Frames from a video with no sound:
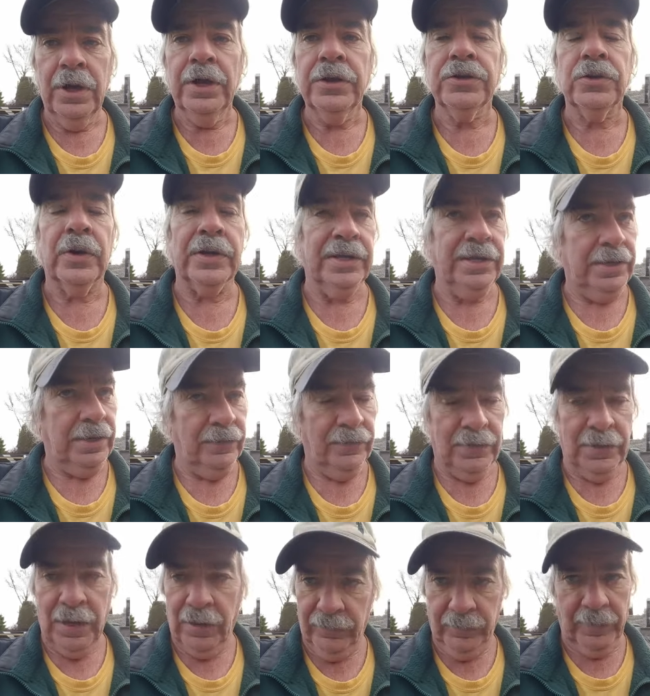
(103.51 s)
so I can give
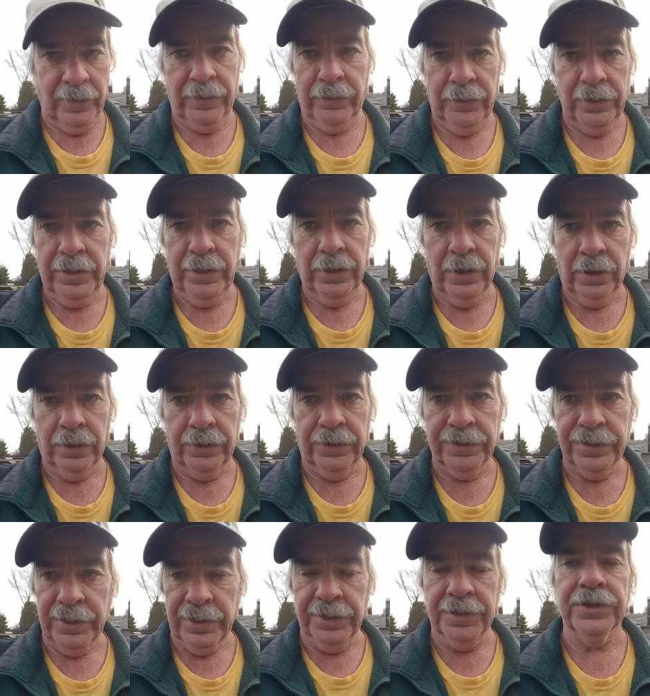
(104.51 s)
the government
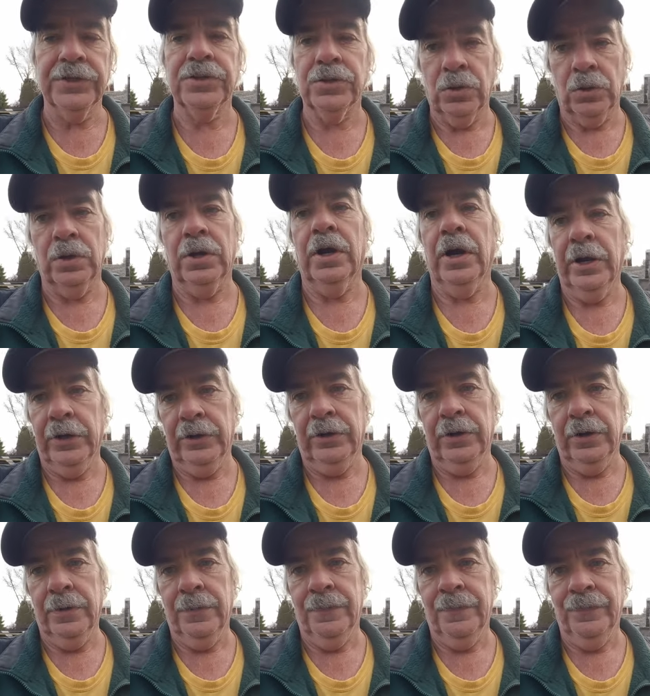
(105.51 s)
$30 and the store 100